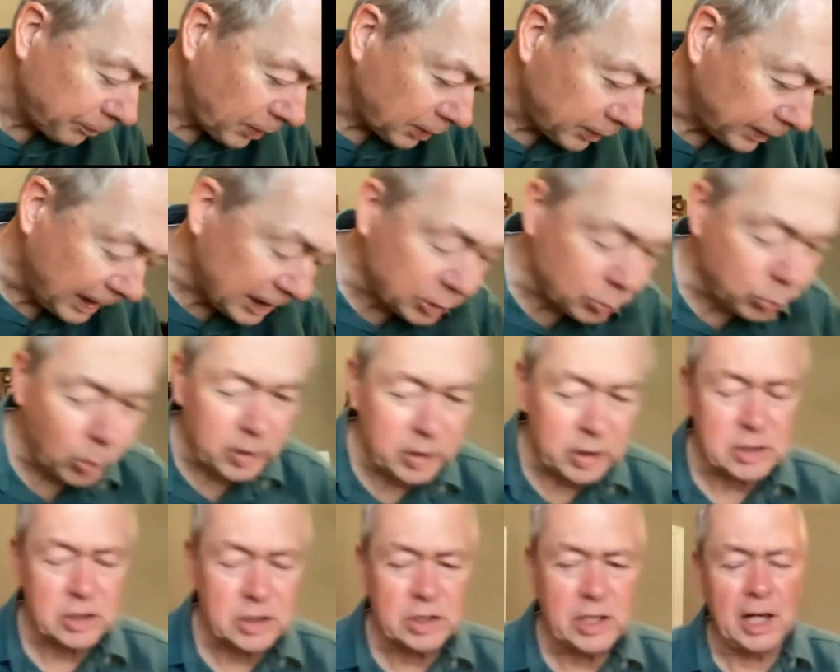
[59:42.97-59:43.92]
that's one of
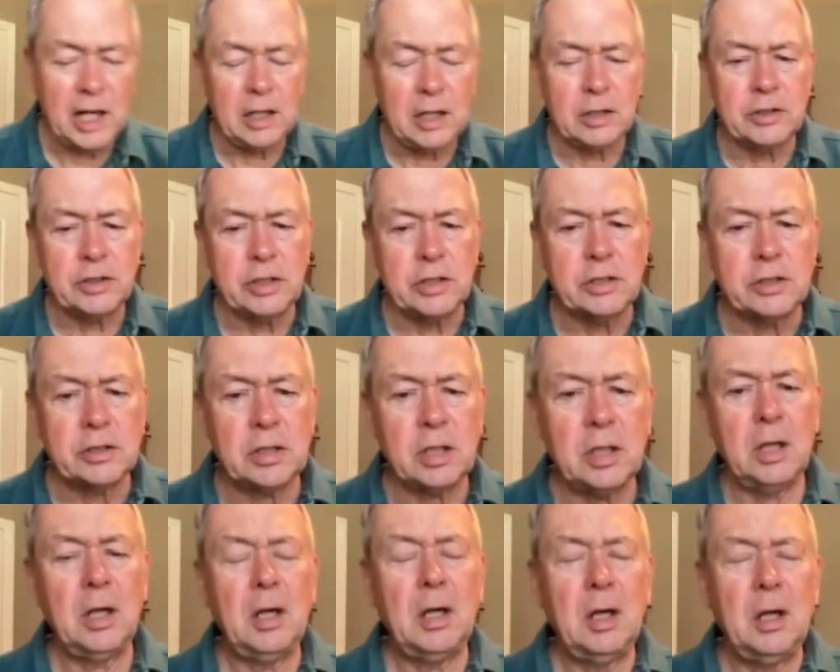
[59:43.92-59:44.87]
the challenges
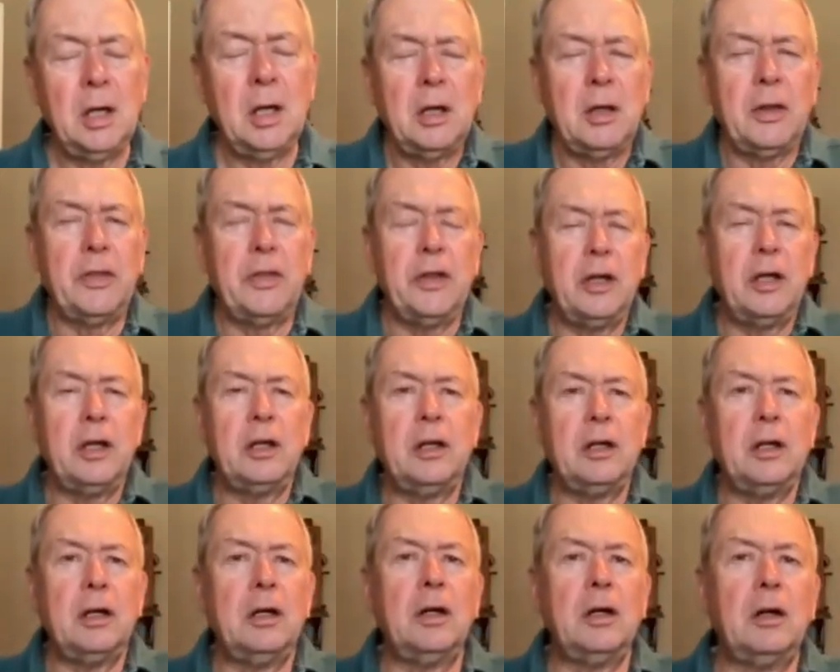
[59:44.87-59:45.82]

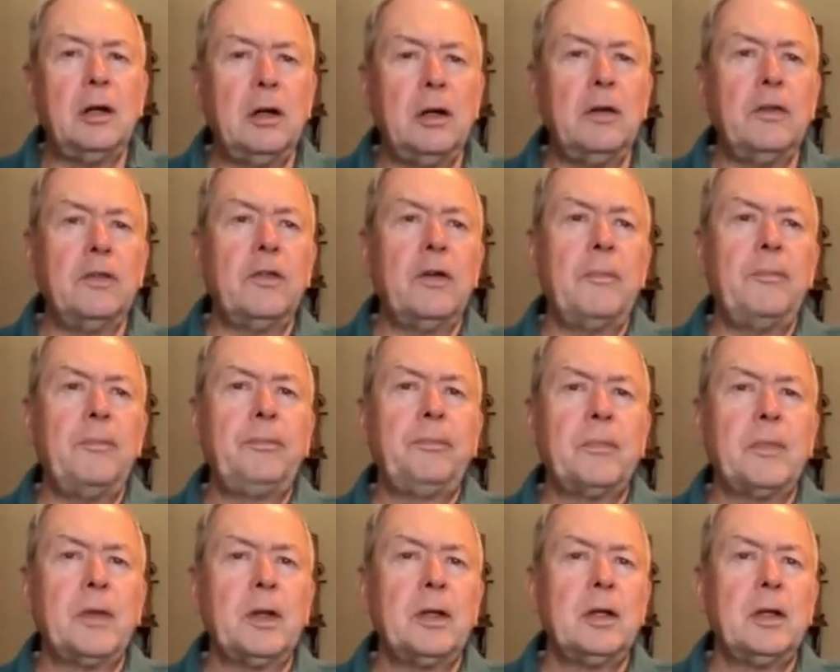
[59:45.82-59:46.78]
then of
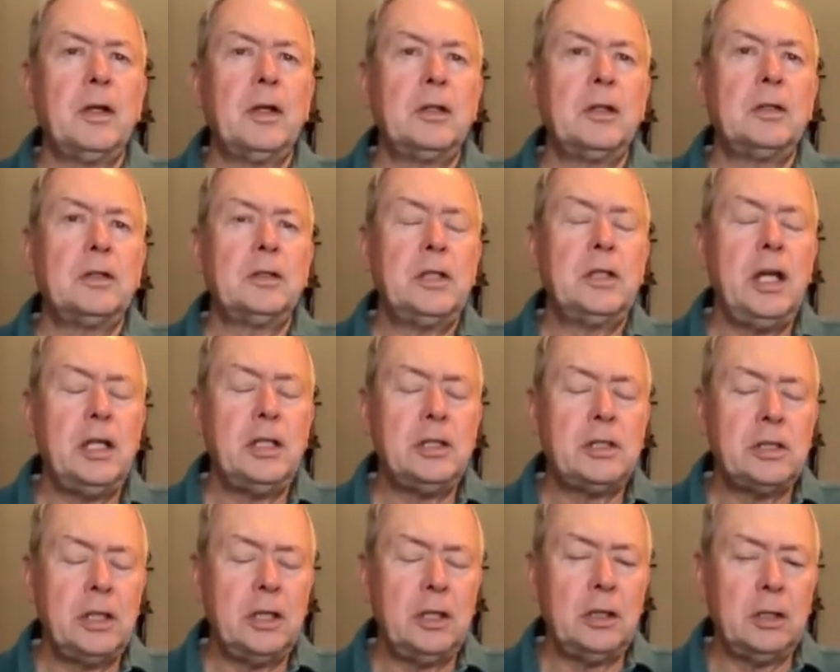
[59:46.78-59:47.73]

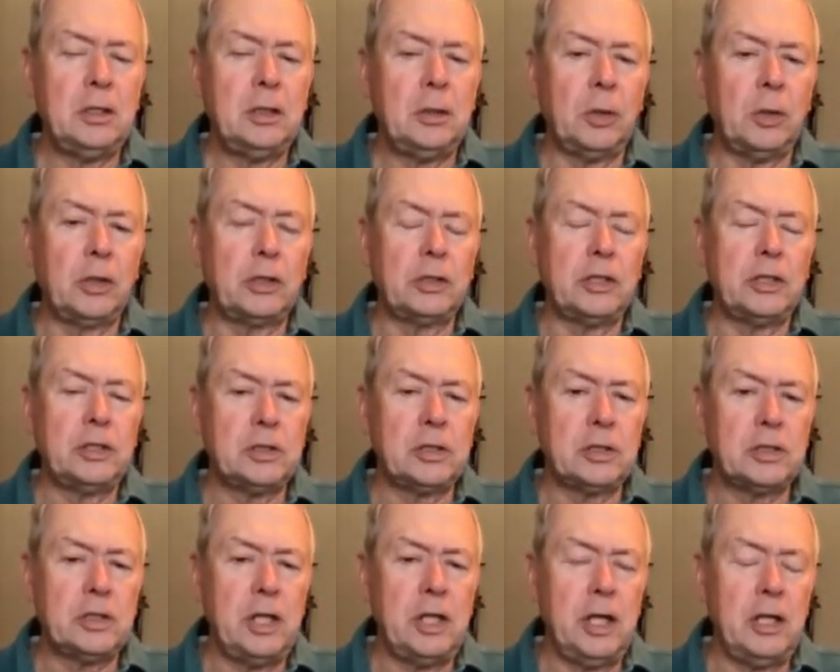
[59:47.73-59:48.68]
teaching organizational
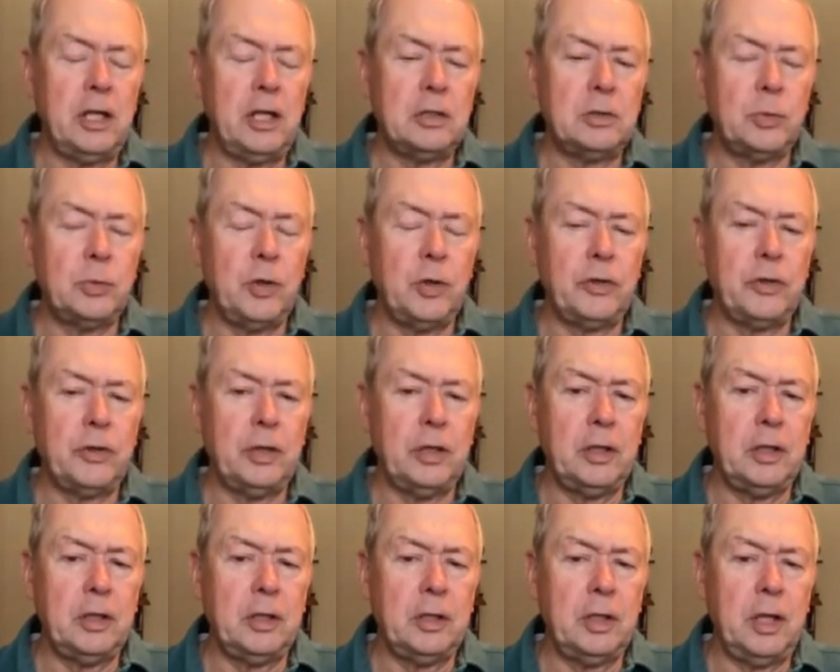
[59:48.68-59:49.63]
change
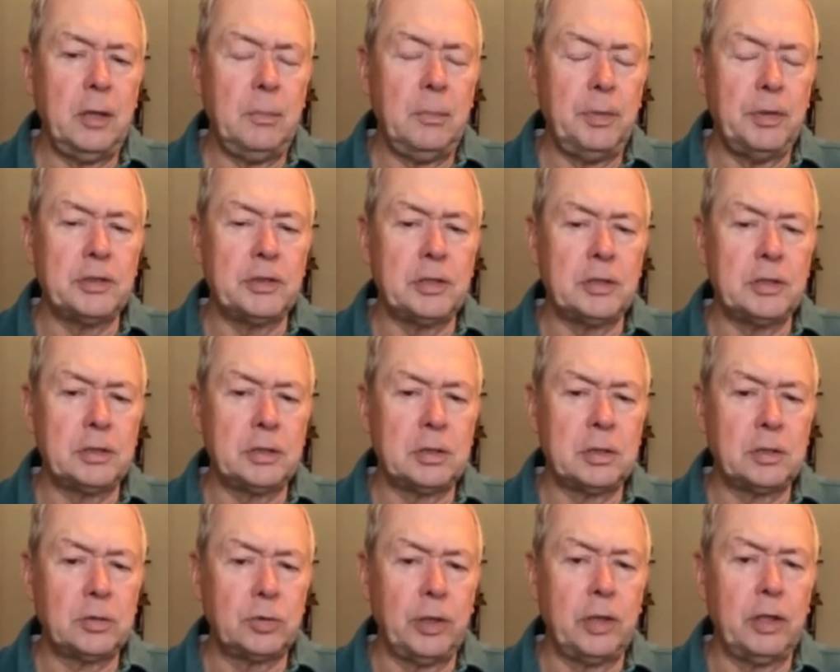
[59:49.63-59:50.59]
within a business
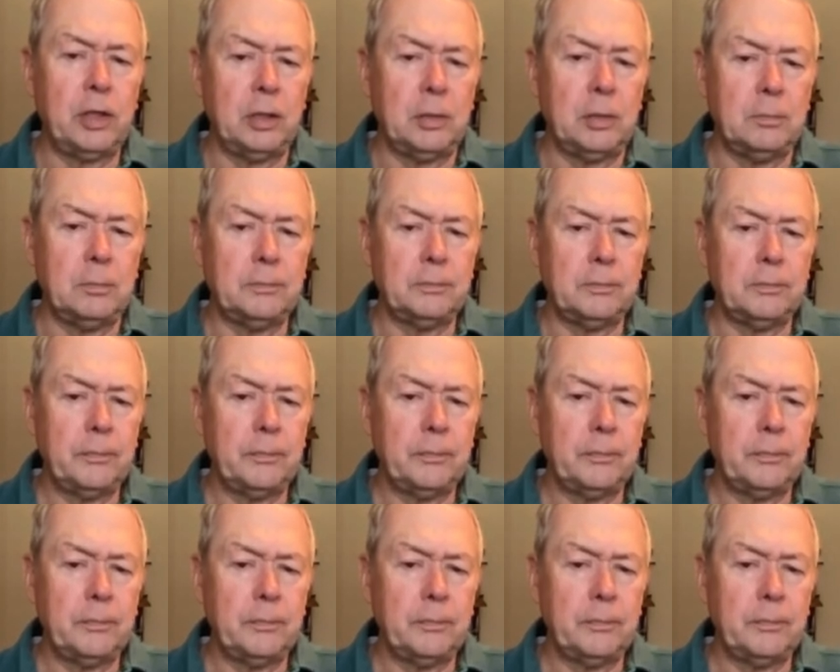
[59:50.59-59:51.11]
curriculum.